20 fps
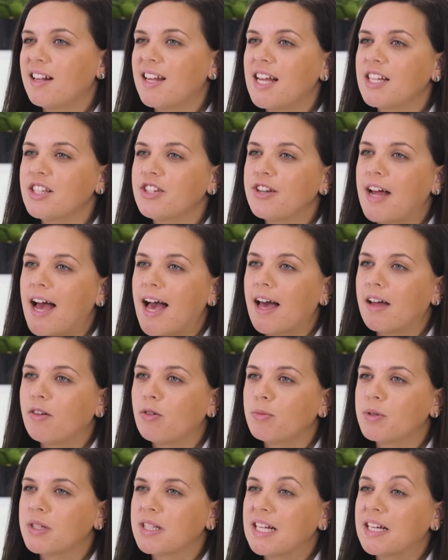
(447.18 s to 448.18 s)
allows you to add
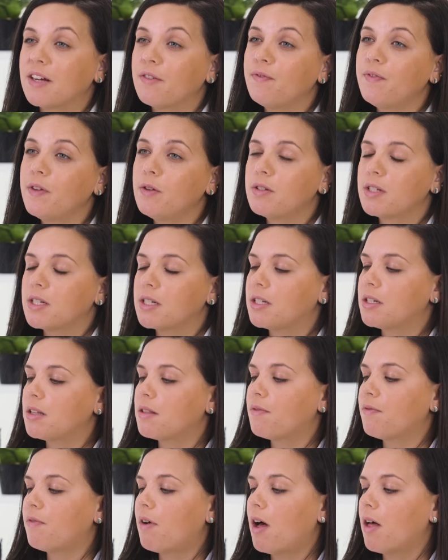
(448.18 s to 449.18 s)
almost like a filter to
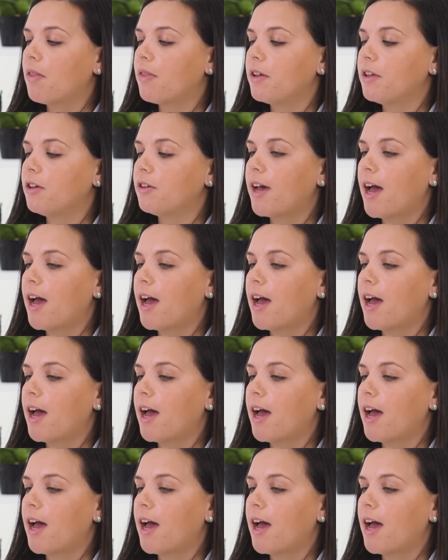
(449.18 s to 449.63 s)
the file that you're